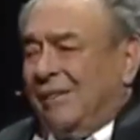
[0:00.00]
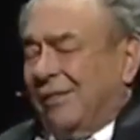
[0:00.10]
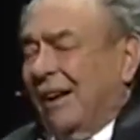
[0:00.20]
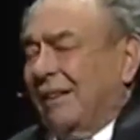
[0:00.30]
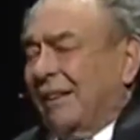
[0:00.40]

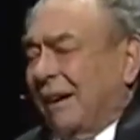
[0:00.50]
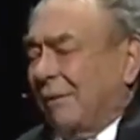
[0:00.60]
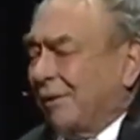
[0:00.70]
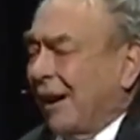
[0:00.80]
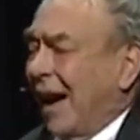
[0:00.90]
said that
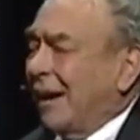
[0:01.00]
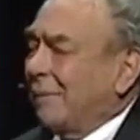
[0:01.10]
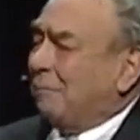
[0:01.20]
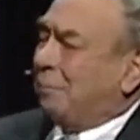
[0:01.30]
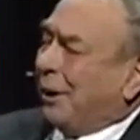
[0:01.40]
there was an
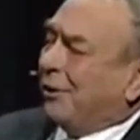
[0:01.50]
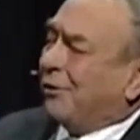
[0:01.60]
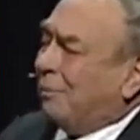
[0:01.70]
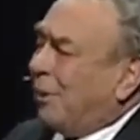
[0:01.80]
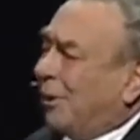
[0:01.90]

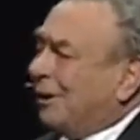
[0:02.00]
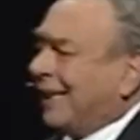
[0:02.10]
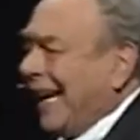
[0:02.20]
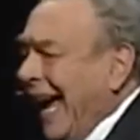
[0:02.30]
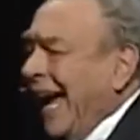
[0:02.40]
unbridgeable
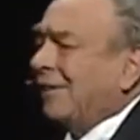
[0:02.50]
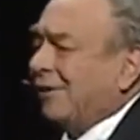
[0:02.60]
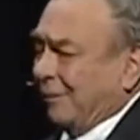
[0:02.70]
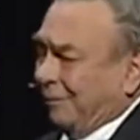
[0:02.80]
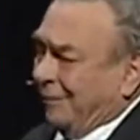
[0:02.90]

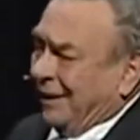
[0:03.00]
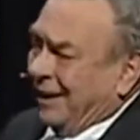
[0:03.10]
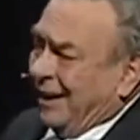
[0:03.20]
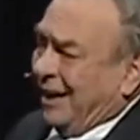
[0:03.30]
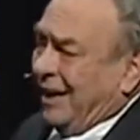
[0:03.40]
chasm
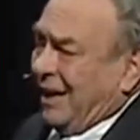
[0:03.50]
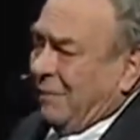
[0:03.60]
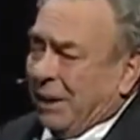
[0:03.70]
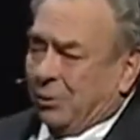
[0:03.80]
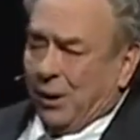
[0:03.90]

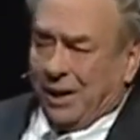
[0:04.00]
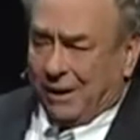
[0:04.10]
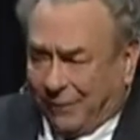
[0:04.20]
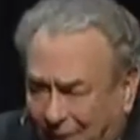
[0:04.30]
between the